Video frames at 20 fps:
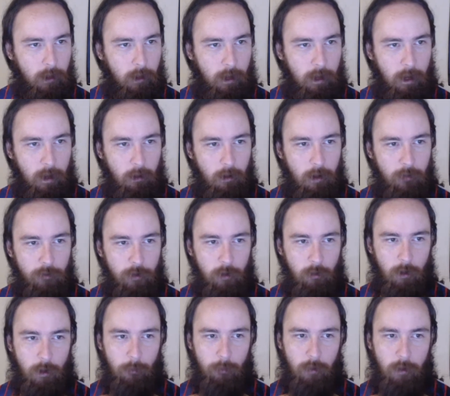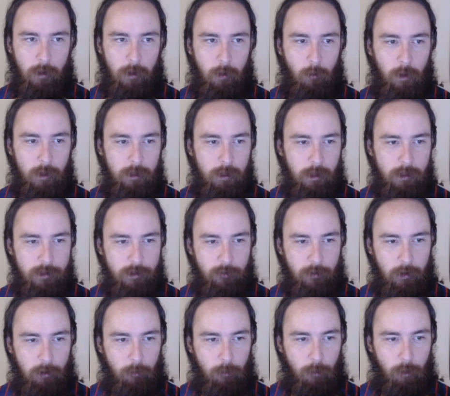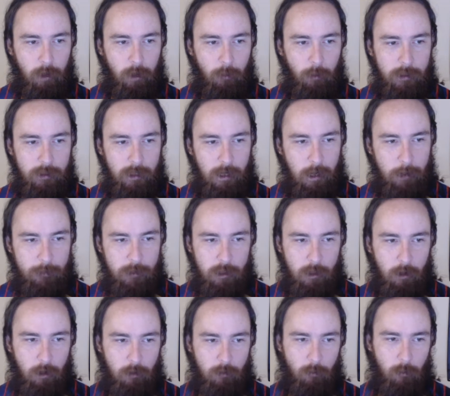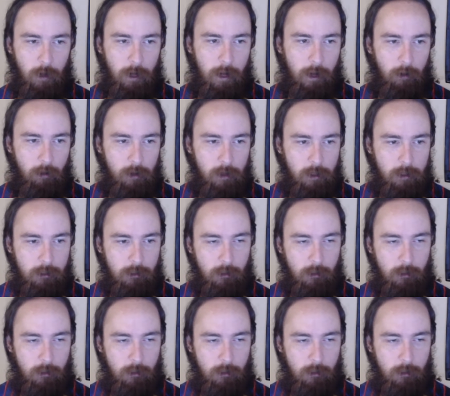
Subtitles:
How often you want to play, what days you're able to play, what time zone, what hours.